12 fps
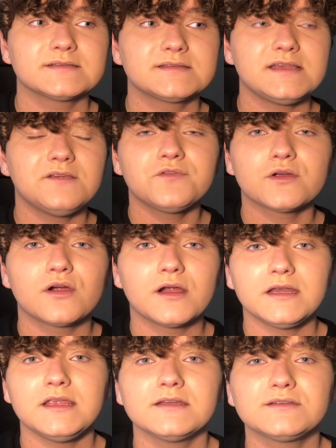See if there are
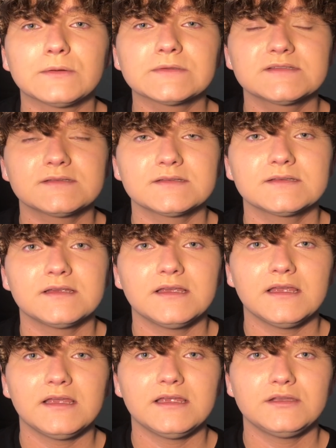any adults
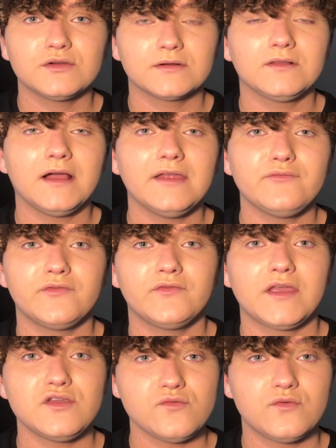in your life
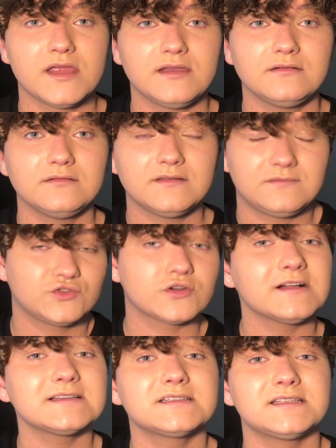that you can
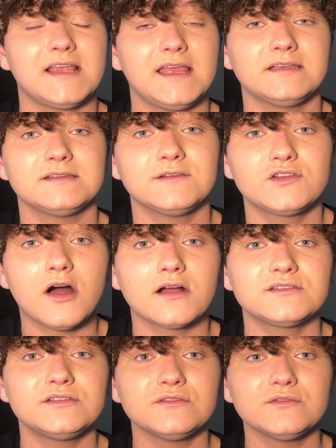trust and talk
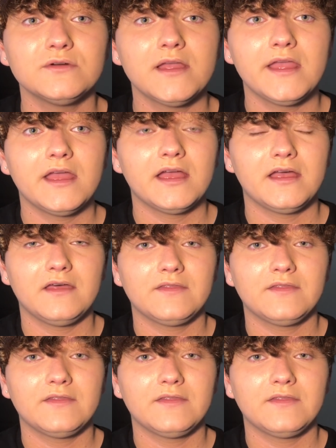to uh,